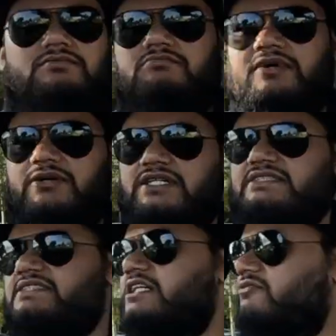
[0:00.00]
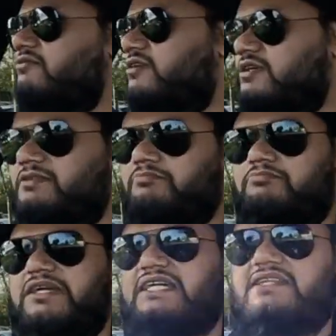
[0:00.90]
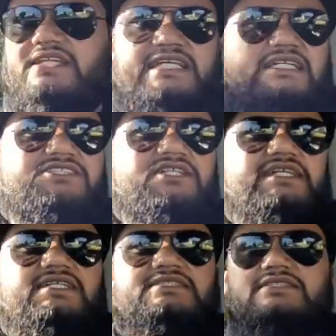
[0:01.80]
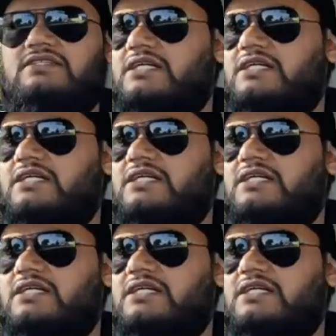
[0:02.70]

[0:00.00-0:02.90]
mirror itself look bigger than it actually is.